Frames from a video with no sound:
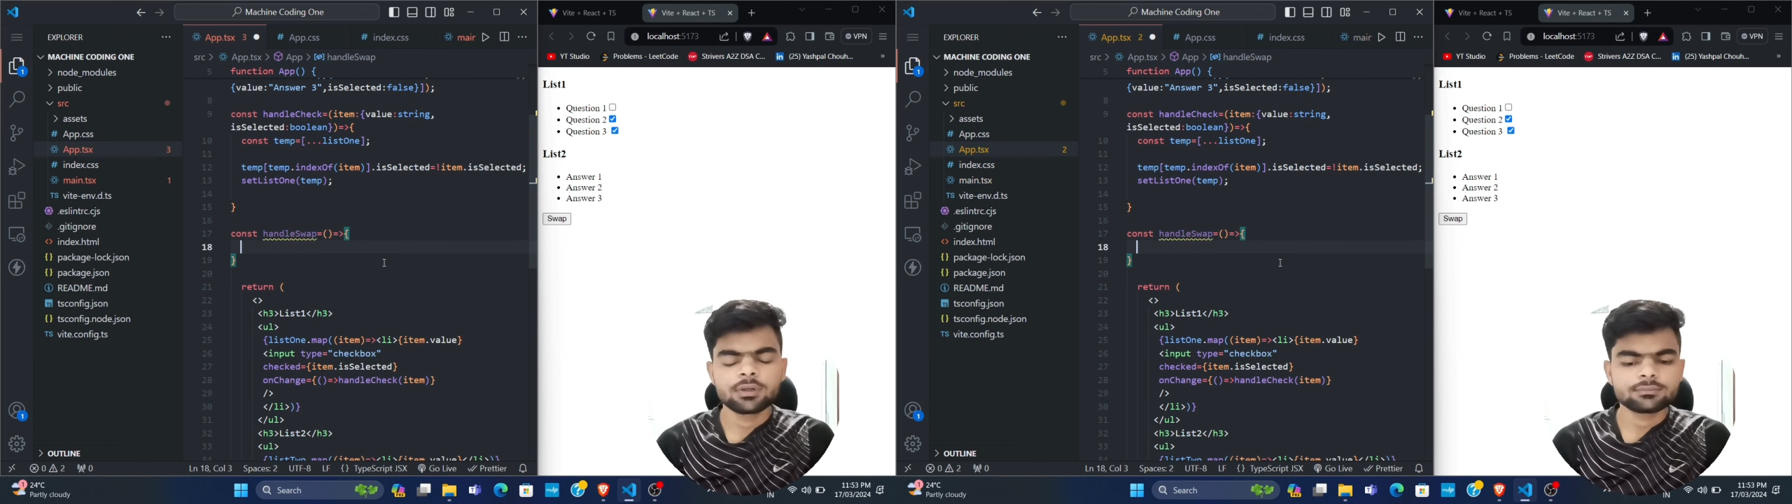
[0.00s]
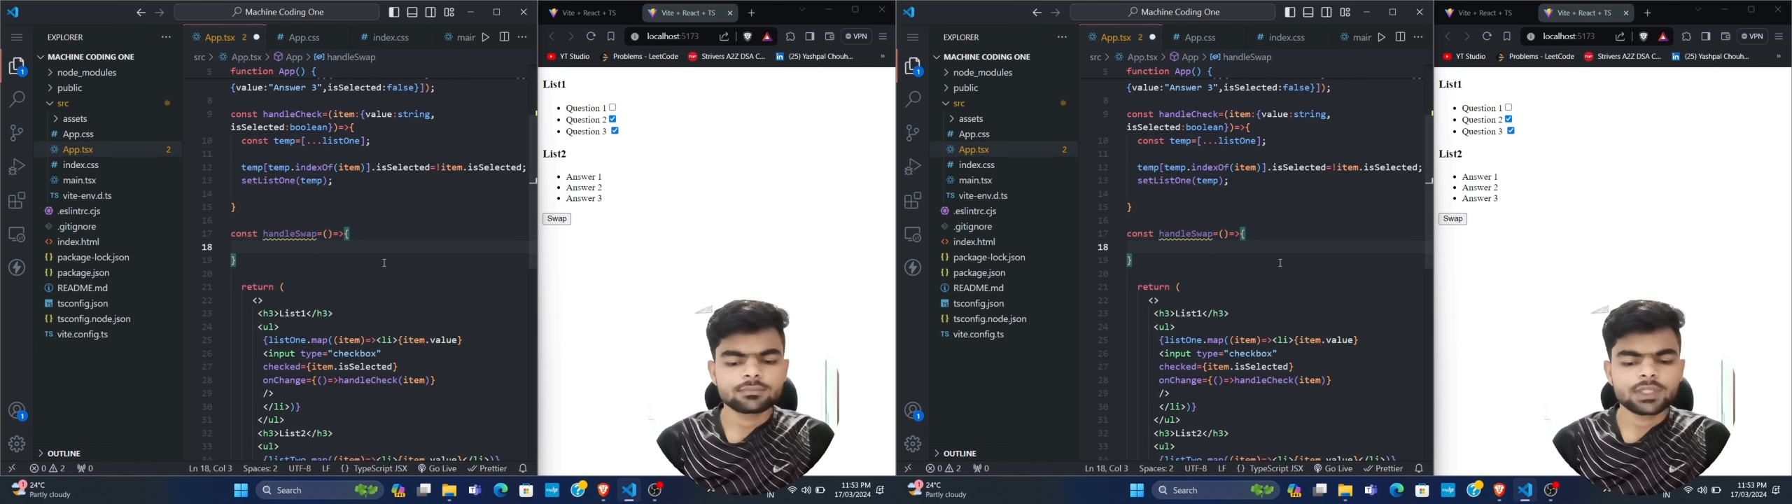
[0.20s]

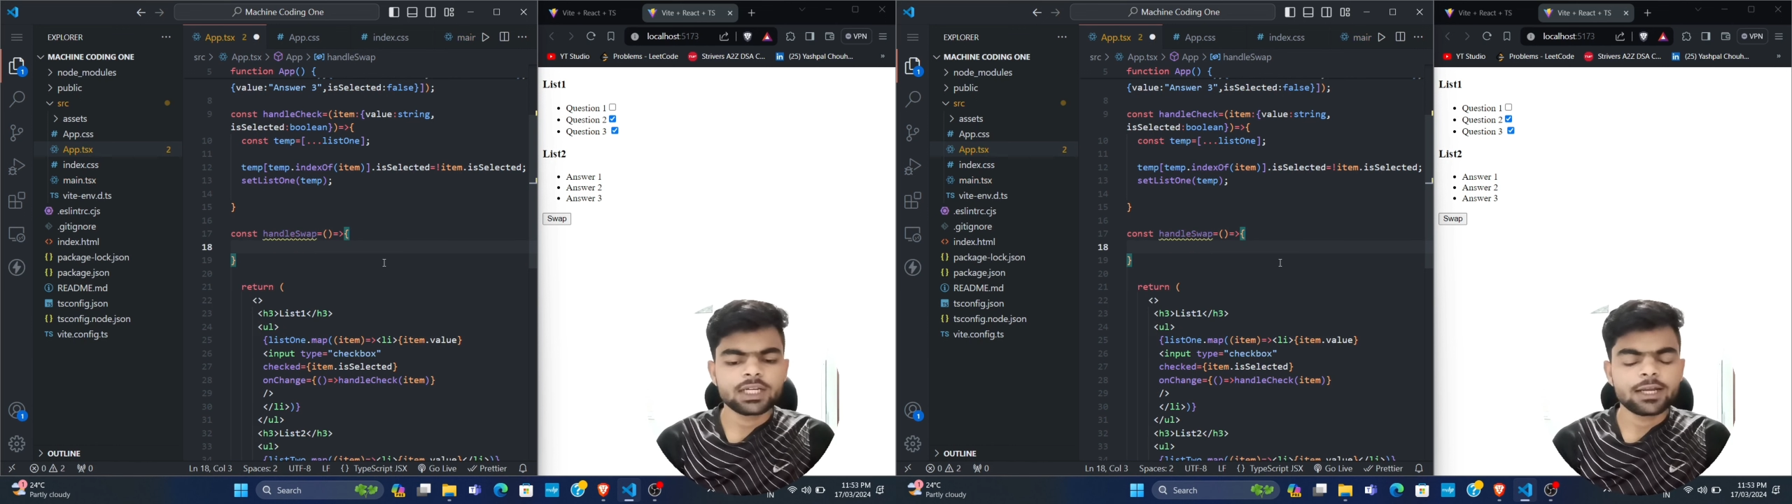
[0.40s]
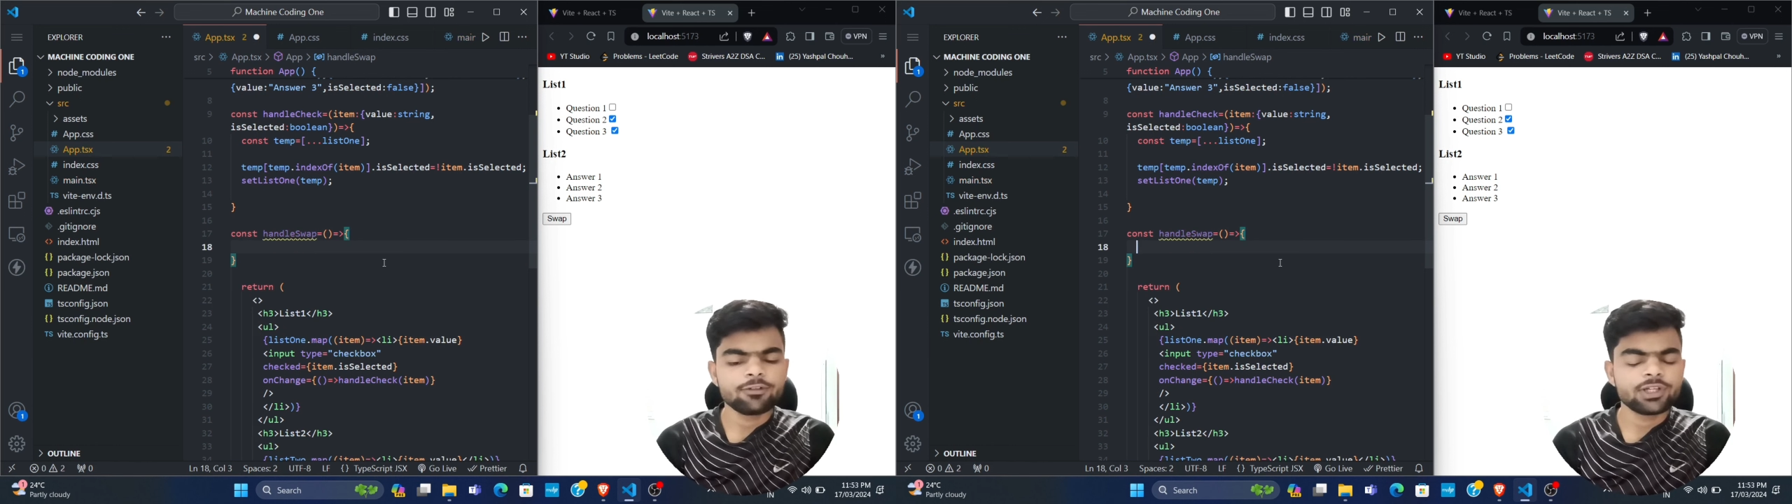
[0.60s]
and
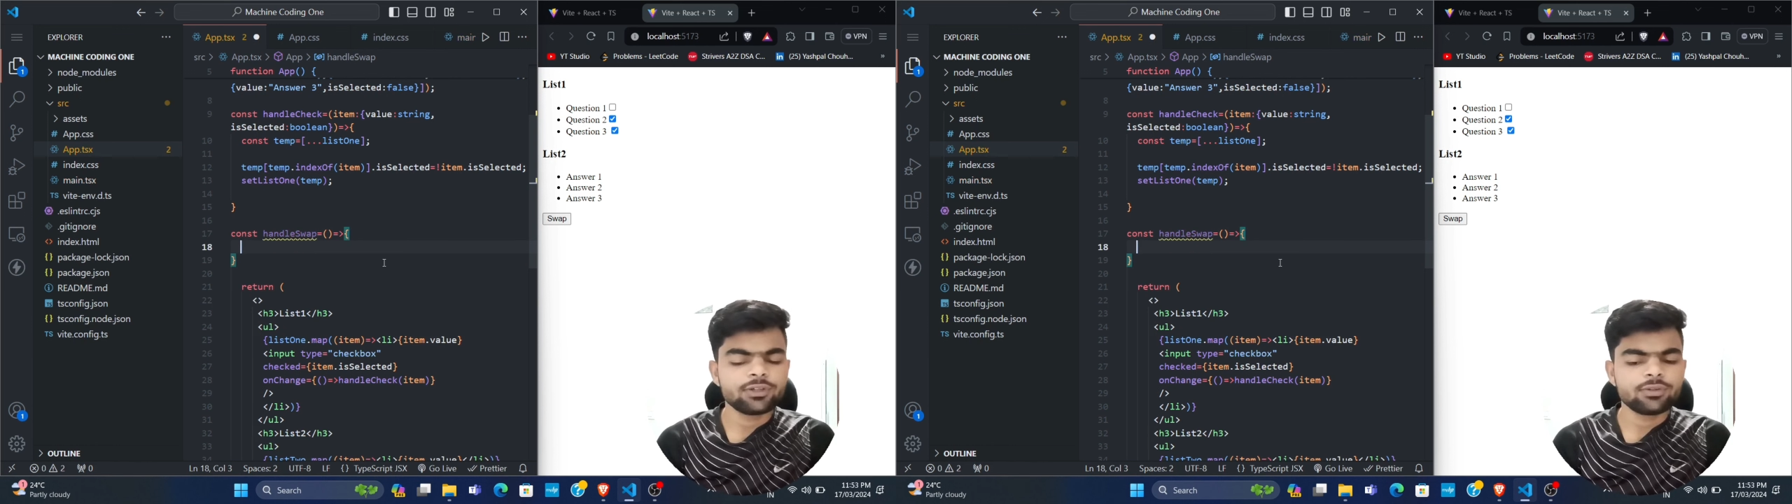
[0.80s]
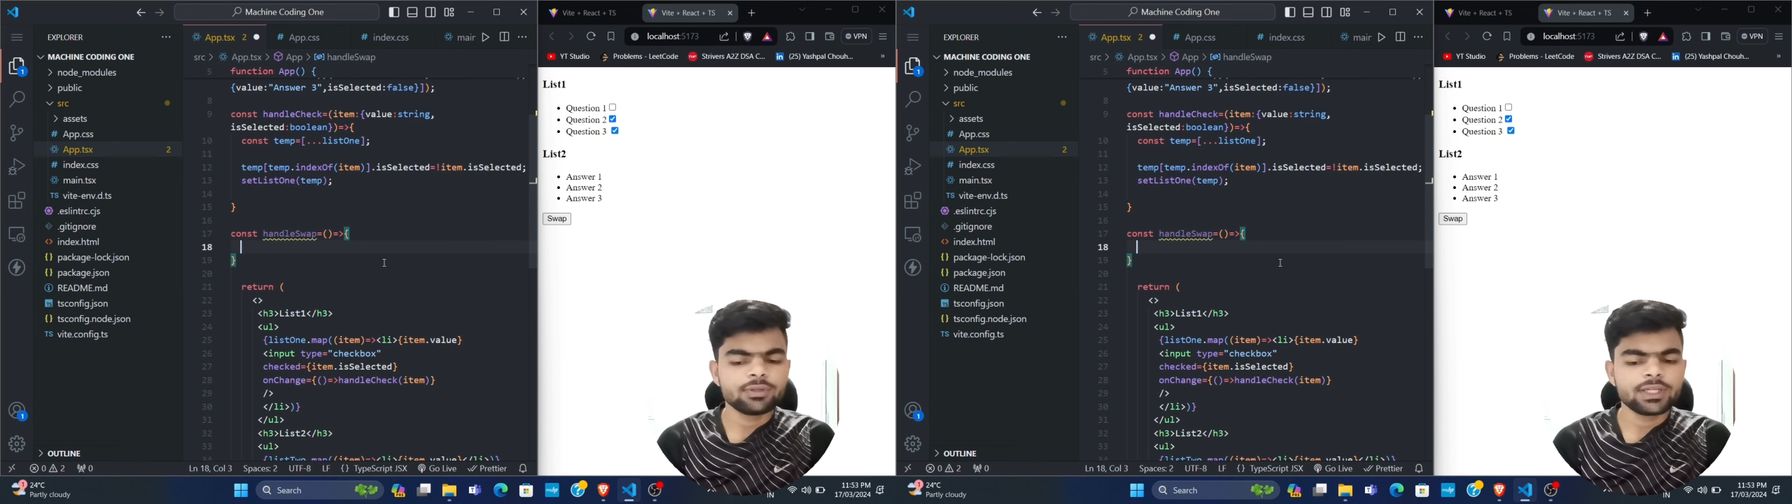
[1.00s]
now we need
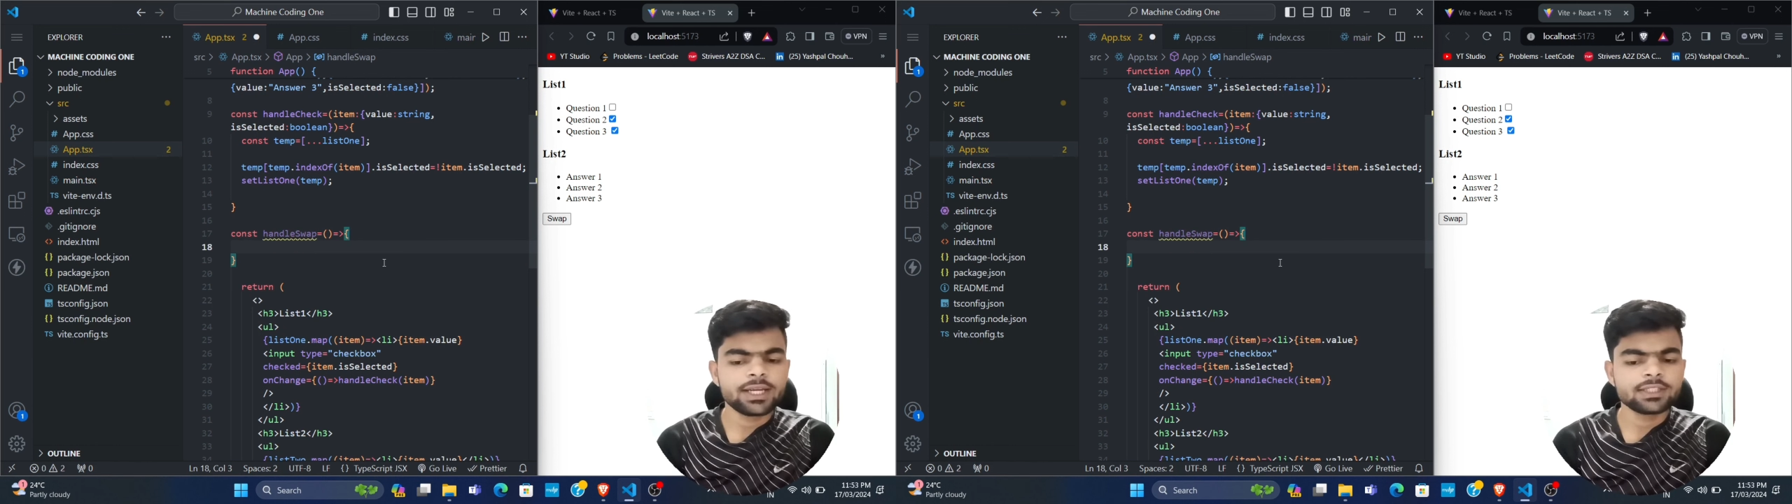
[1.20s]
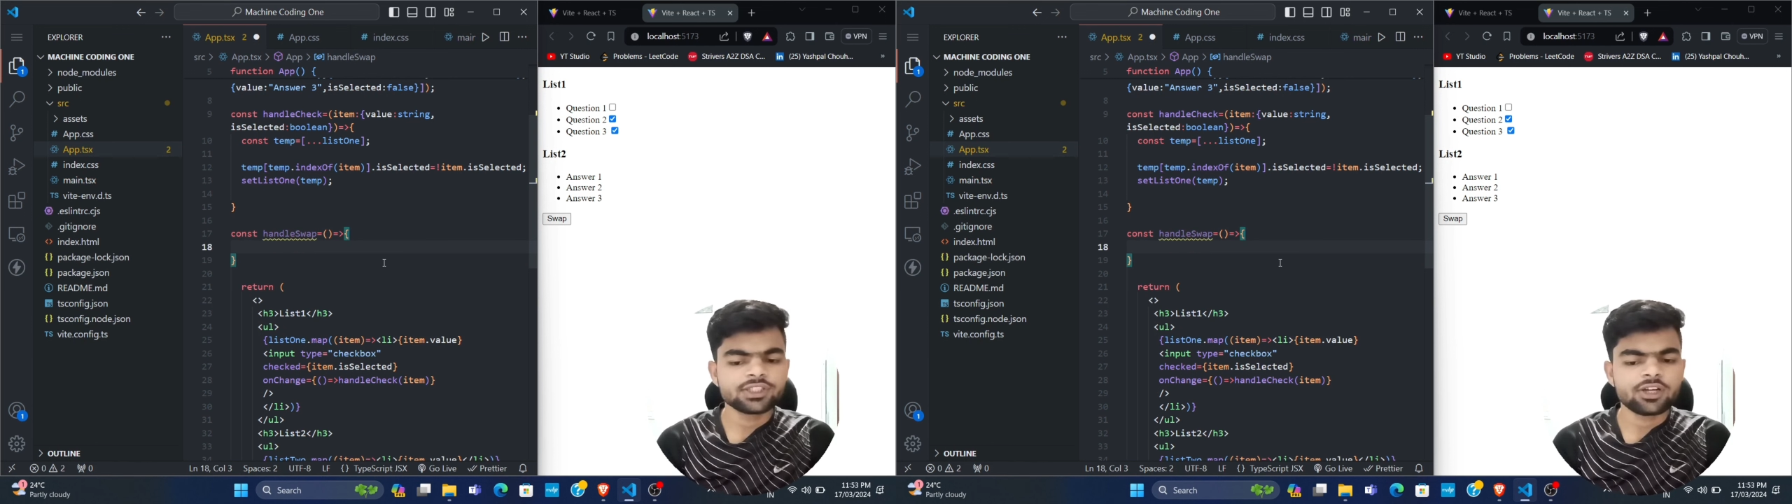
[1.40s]
to create
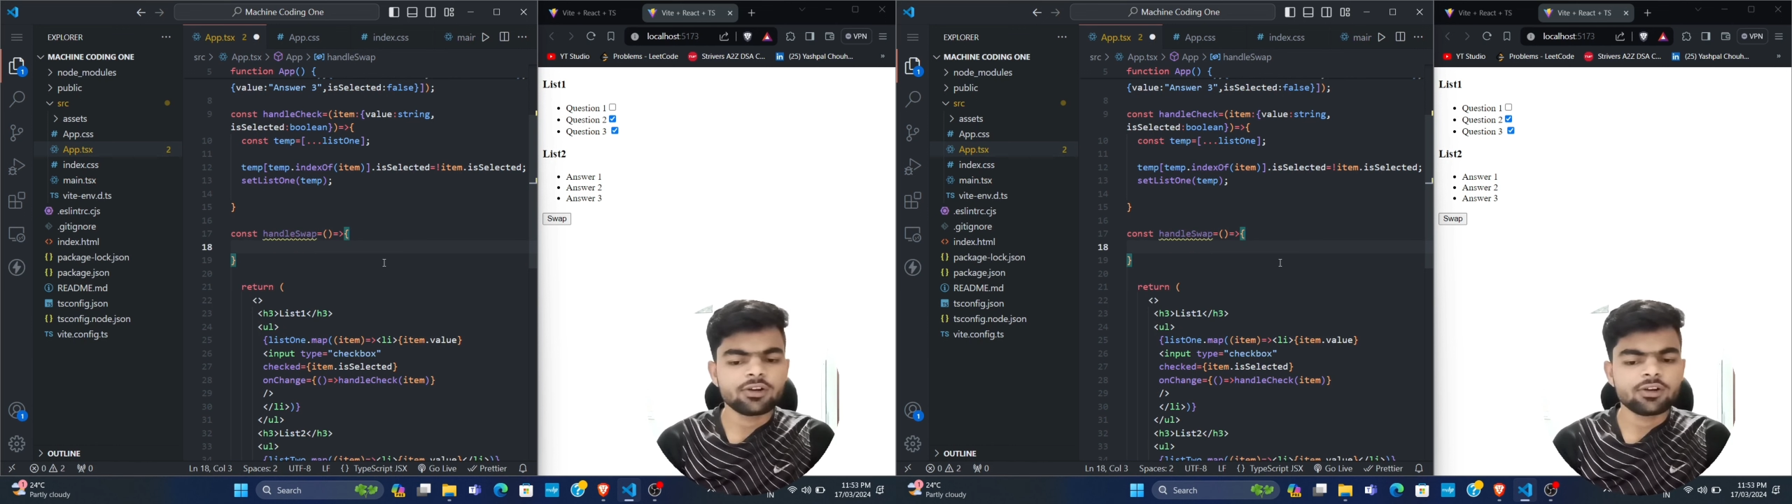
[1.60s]
shell